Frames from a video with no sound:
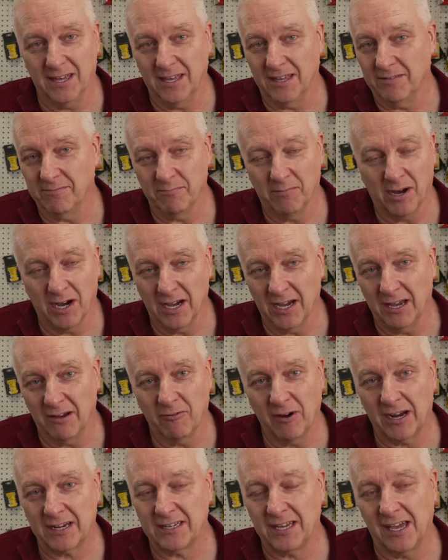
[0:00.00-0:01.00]
My
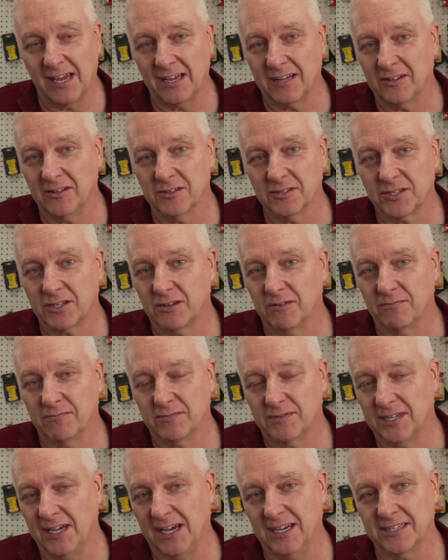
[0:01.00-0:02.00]
rectangle
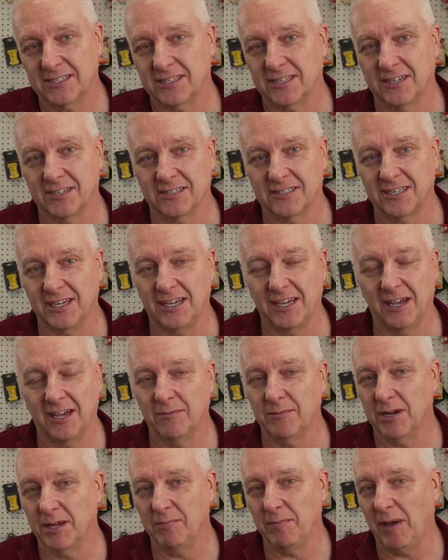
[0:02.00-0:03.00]
test to see how
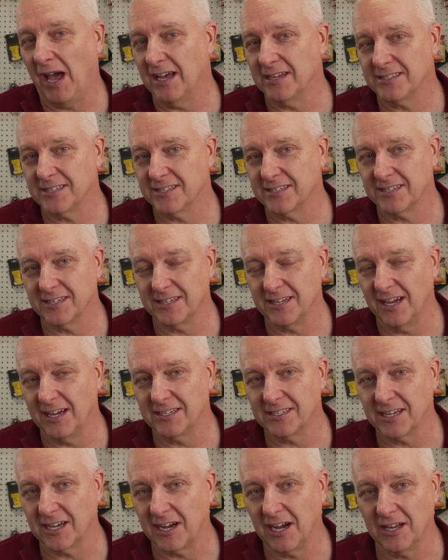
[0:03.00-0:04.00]
many passes it
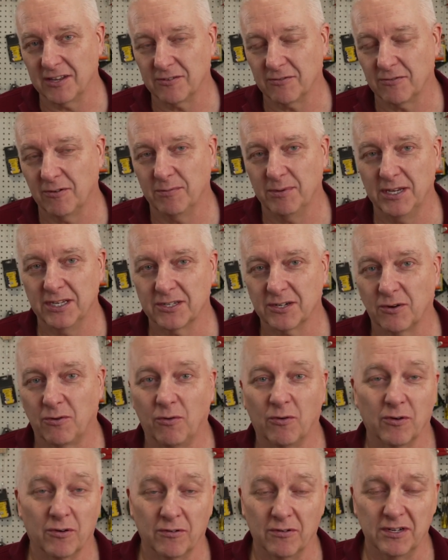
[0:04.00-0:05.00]
takes to cut through a piece of
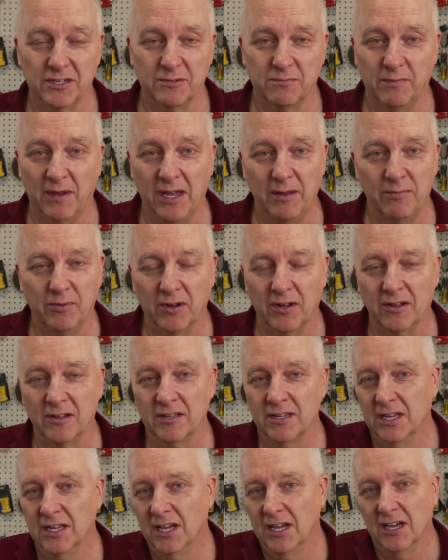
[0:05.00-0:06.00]
1/4 inch
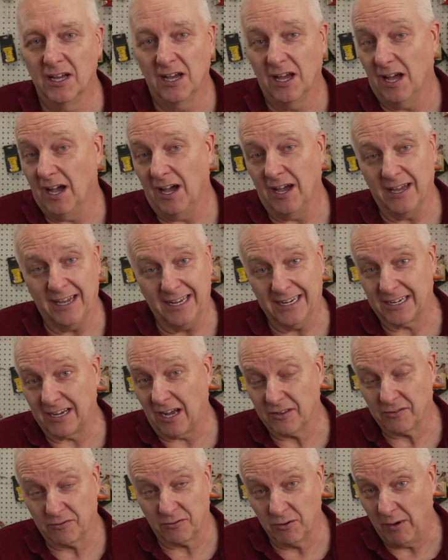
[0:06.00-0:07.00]
maple. It
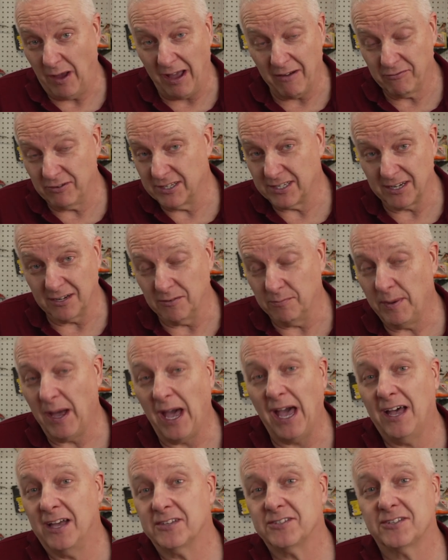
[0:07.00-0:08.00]
cut through every single
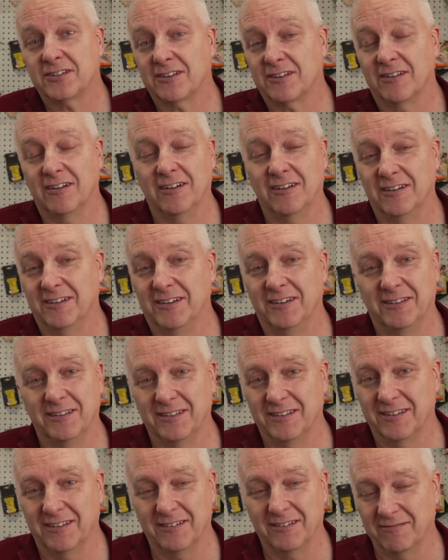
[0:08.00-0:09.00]
pass,
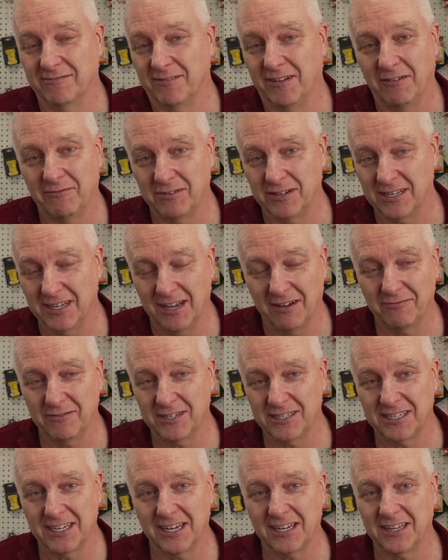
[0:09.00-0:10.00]

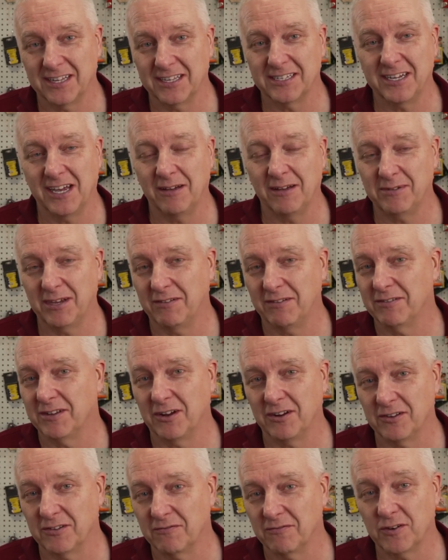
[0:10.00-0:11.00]
every single attempt, even
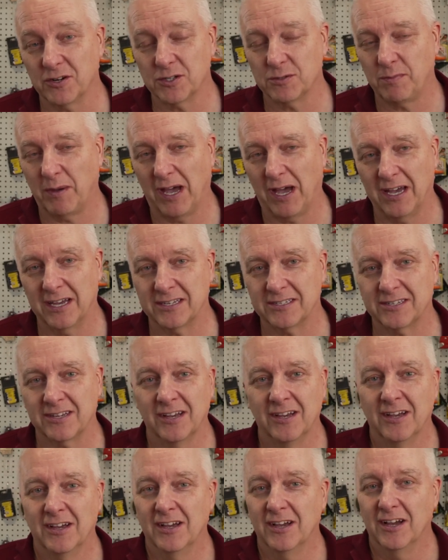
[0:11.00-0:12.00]
on the first pass.
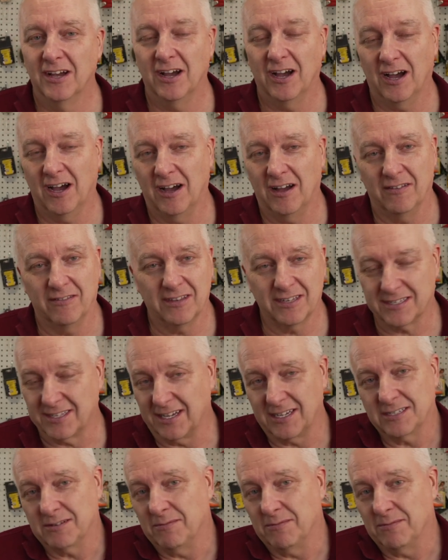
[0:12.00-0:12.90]
This thing's